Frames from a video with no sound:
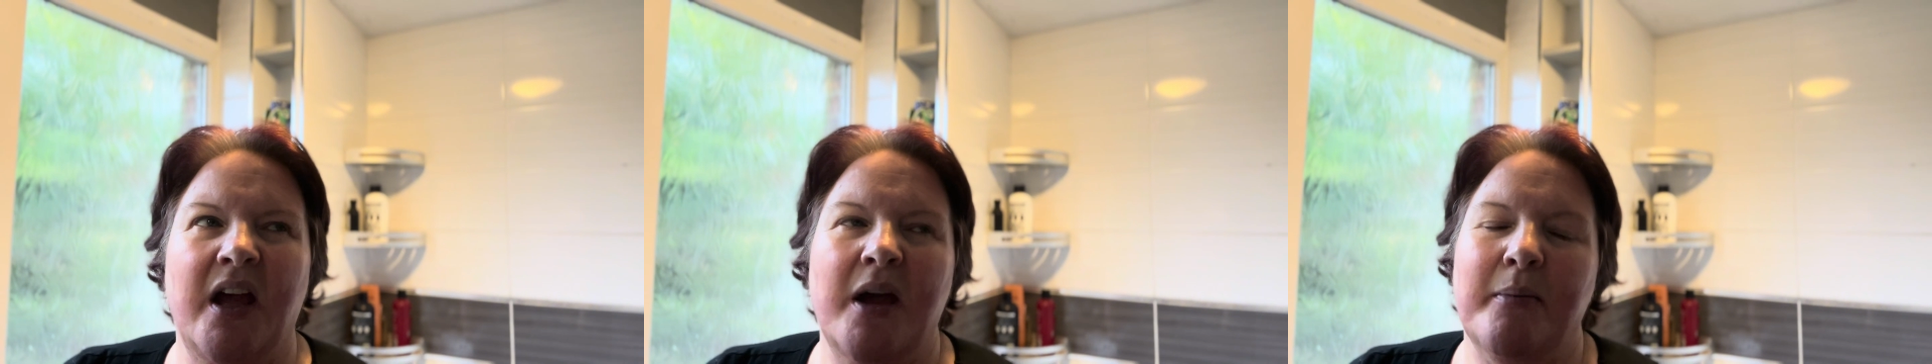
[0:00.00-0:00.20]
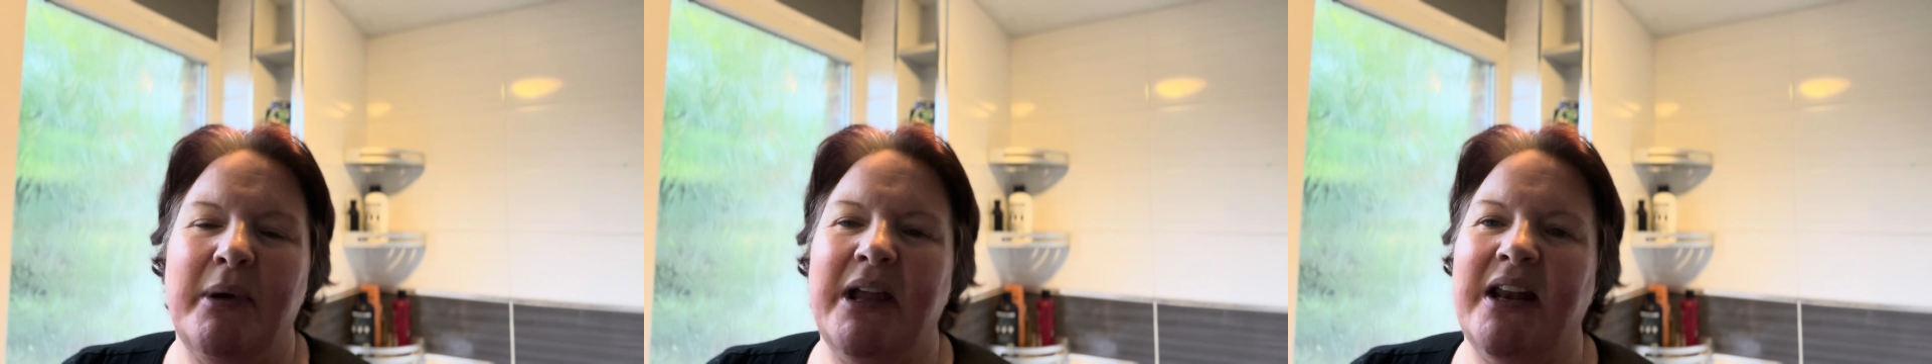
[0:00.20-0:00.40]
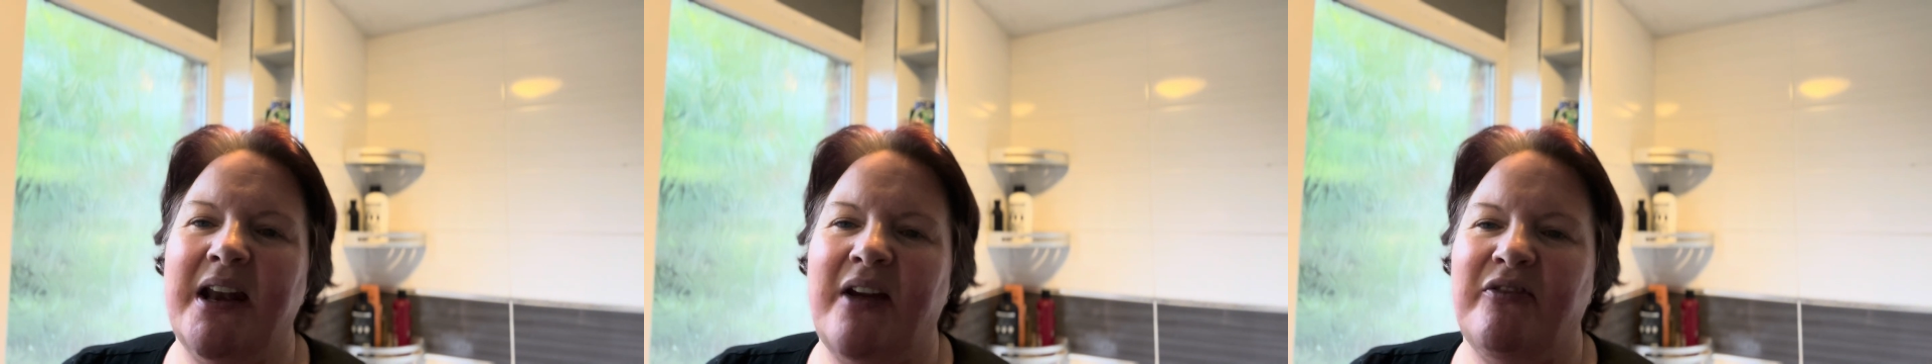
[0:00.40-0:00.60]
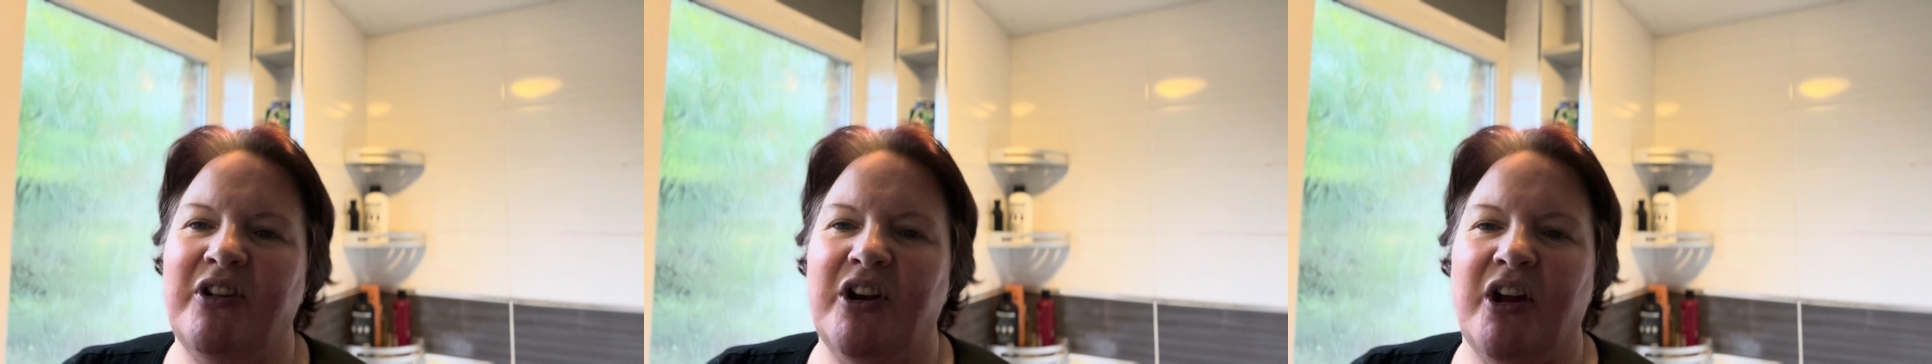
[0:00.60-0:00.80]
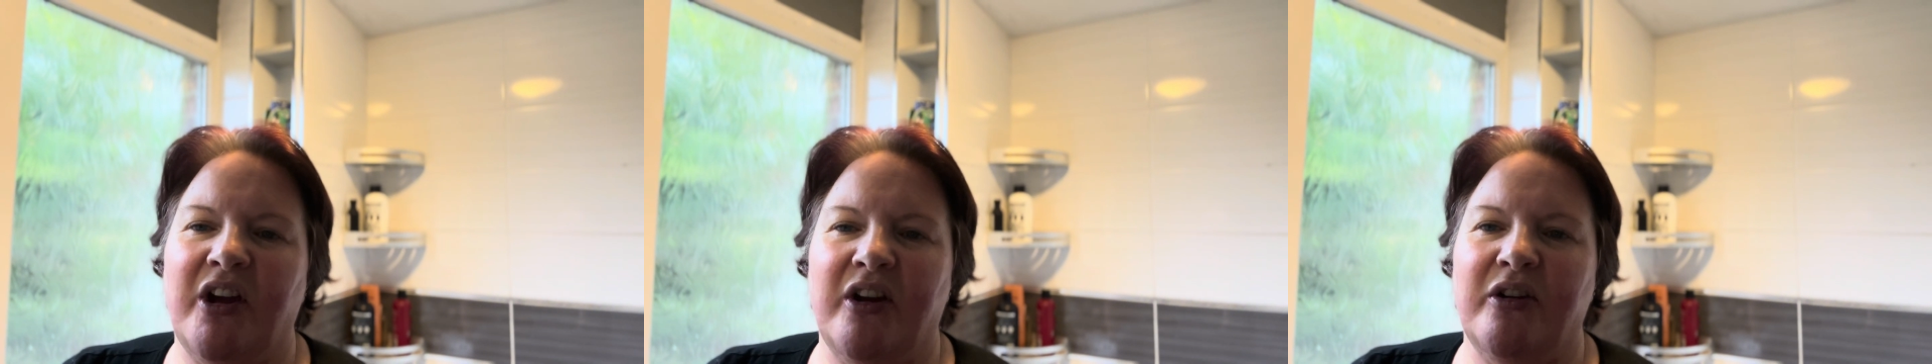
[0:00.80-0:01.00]
But you never
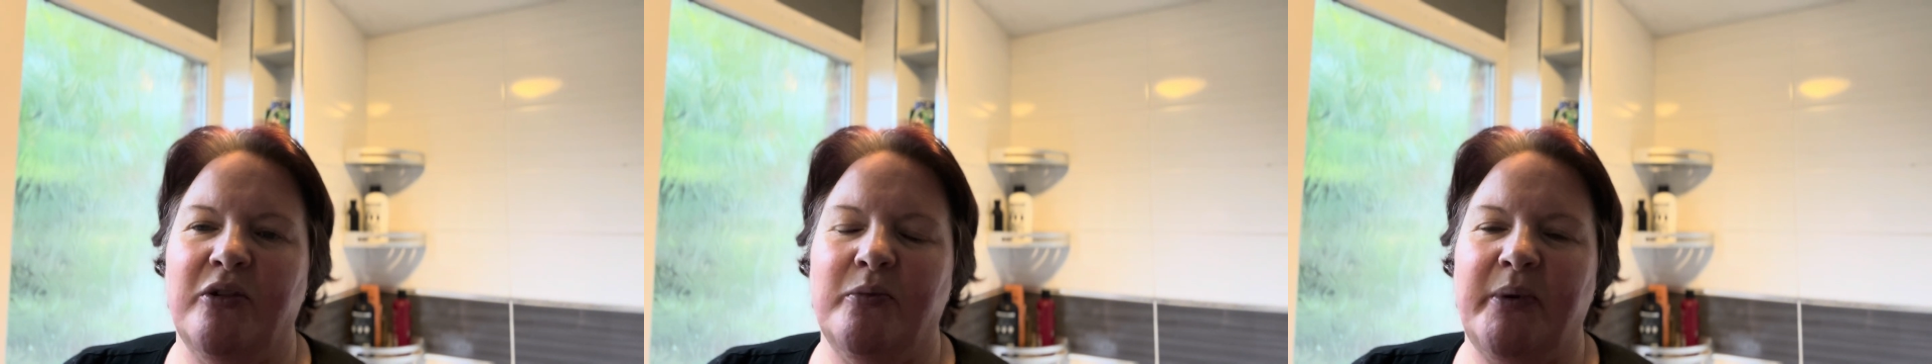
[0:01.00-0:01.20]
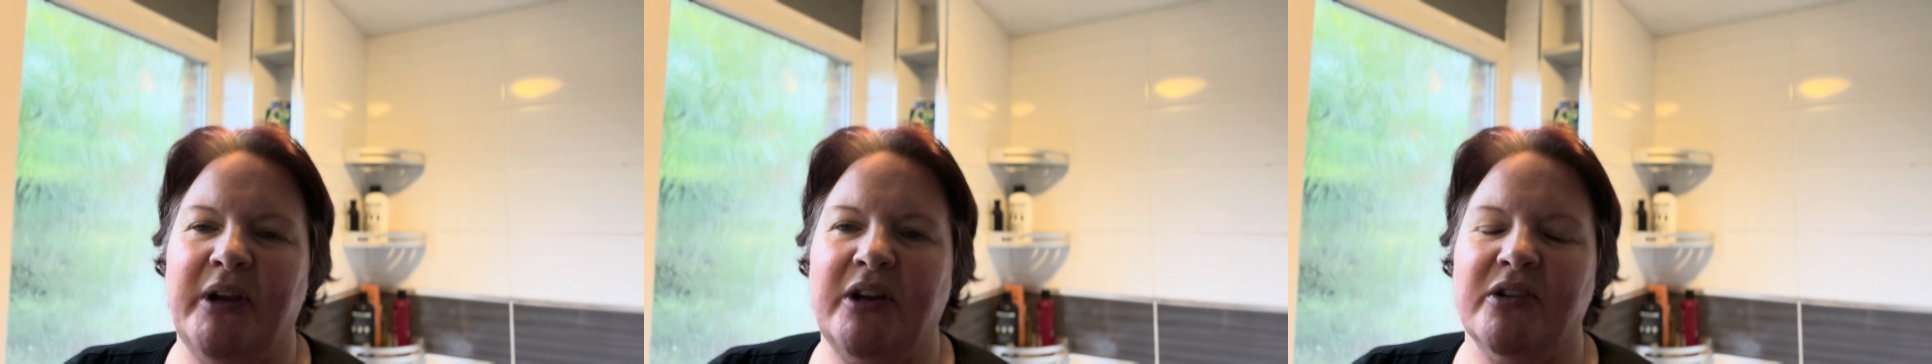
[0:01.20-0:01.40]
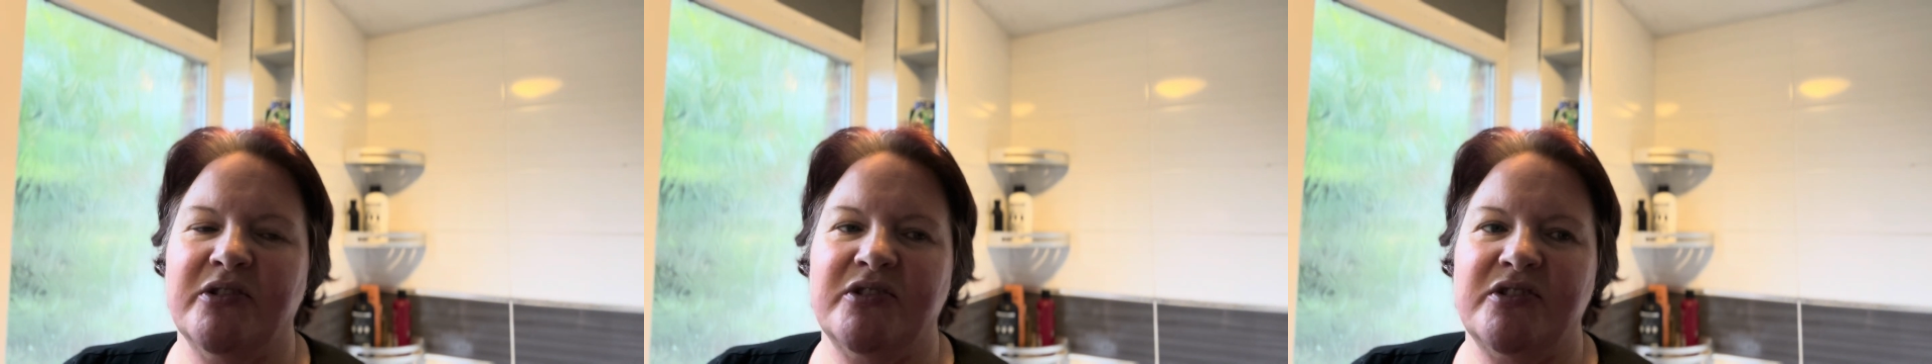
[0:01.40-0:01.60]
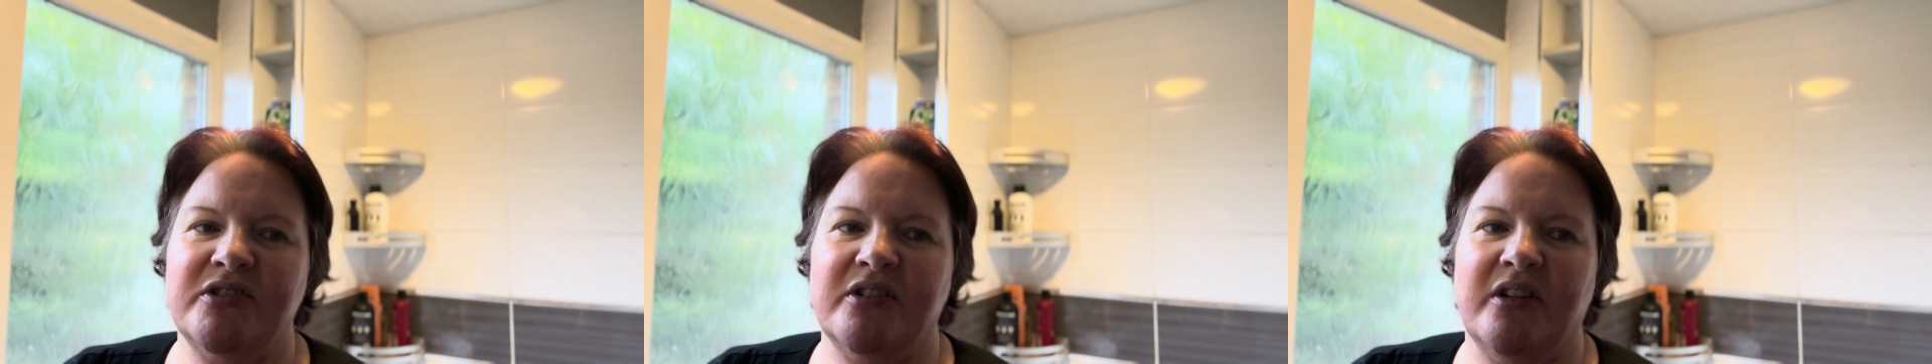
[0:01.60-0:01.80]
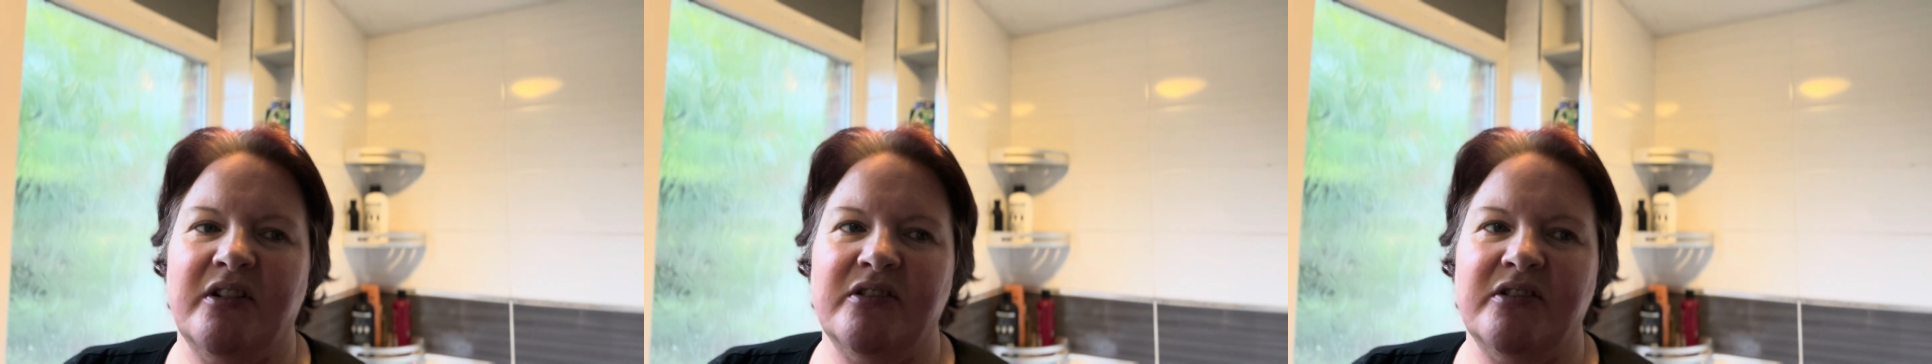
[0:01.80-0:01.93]
know, because